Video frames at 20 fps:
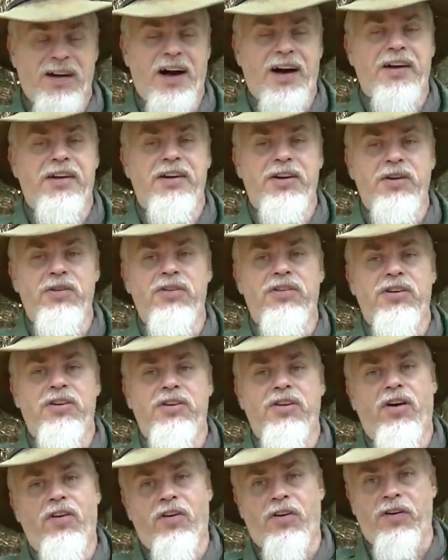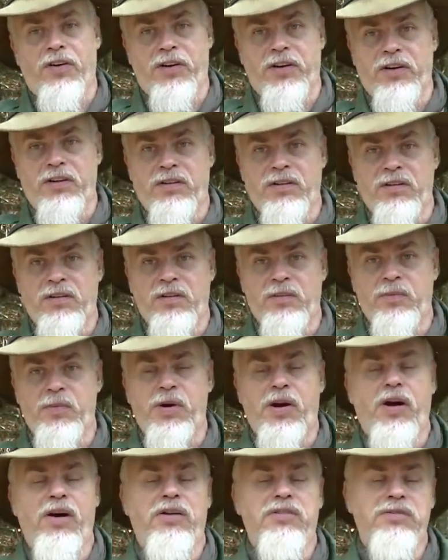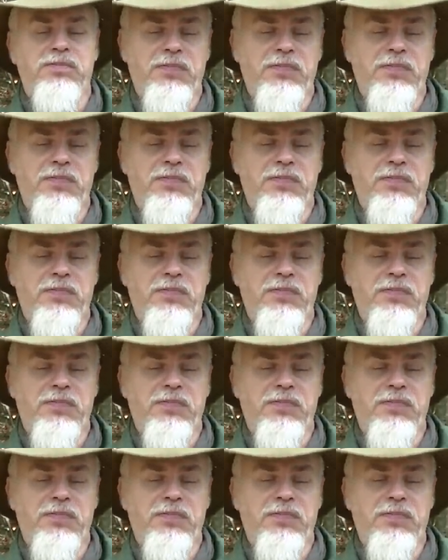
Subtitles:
I can do it in the dark because